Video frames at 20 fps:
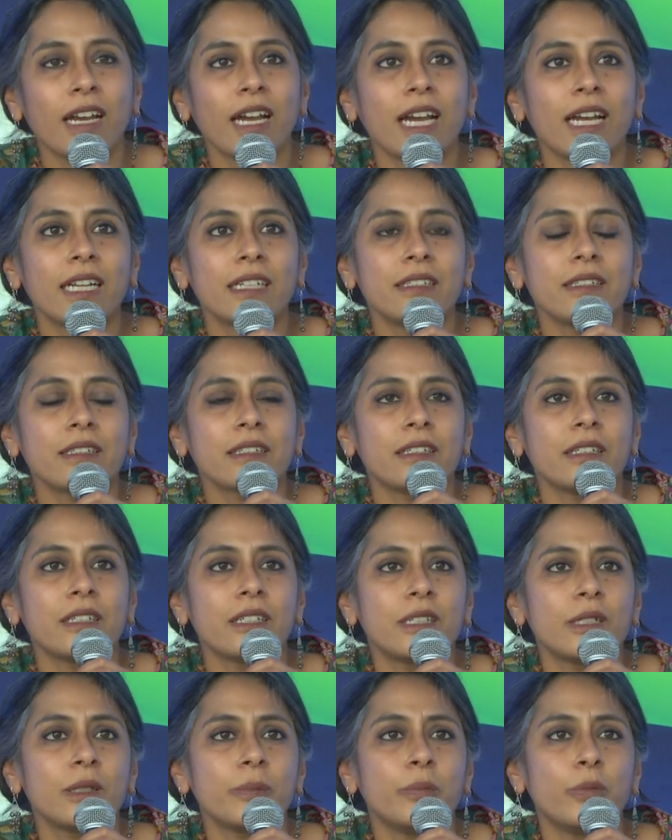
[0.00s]
and
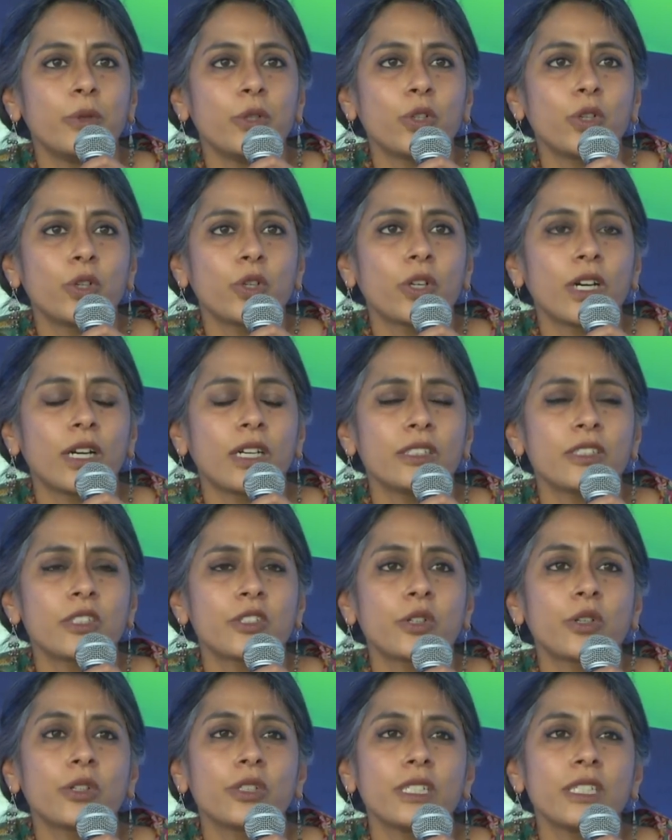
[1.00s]
her book, her
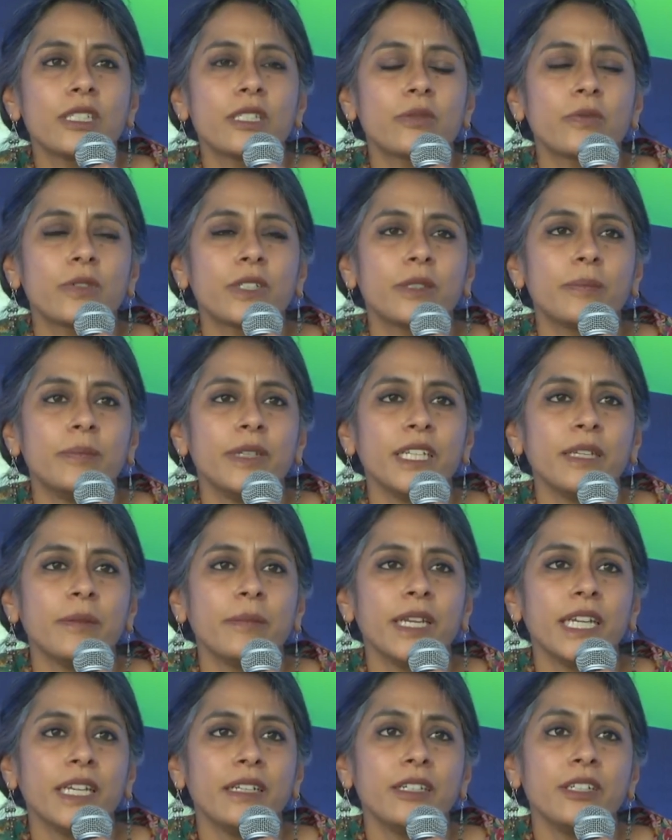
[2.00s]
stories were being
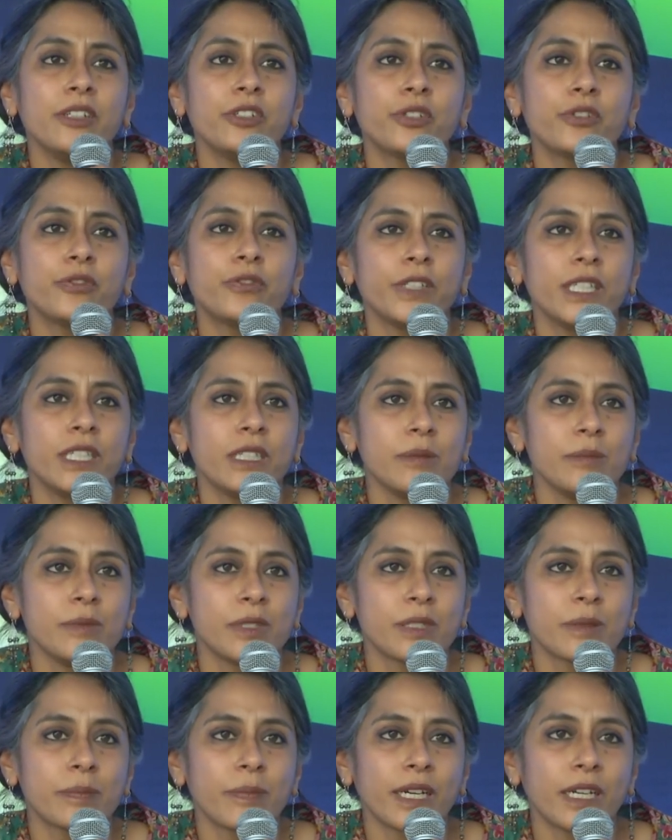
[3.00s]
made into
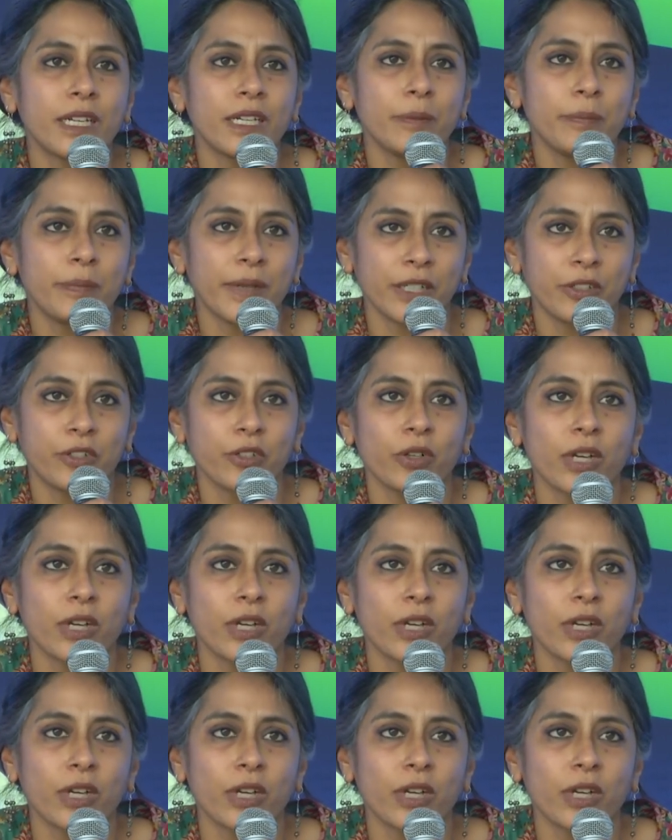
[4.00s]
films by Pedro